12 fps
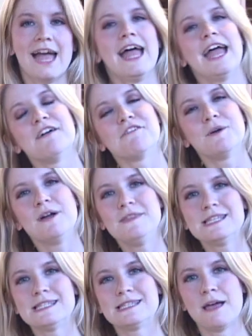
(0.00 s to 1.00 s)
Hey everyone,
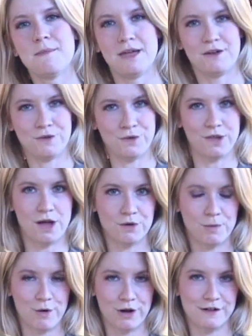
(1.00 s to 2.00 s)
this is Amanda Kulong
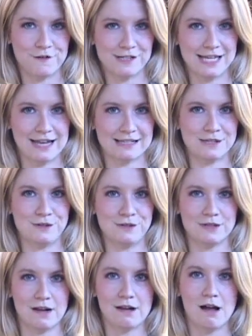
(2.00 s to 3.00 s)
reporting for
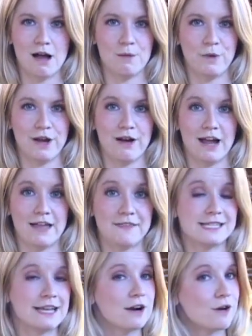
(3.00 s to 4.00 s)
TechZulu.com. We are at
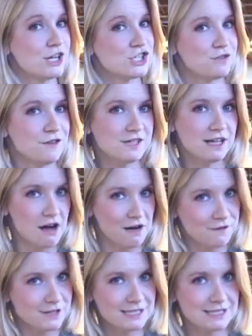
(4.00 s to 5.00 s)
the TechCrunch 50
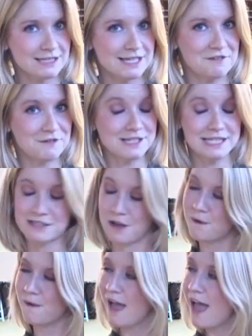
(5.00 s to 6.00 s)
conference in San
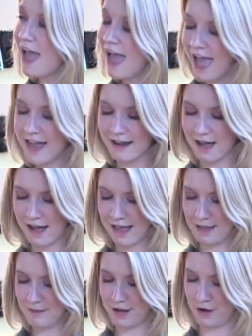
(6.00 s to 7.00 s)
Francisco, and I
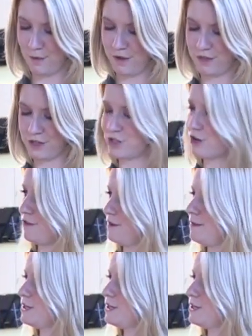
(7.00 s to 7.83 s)
am here with Shervin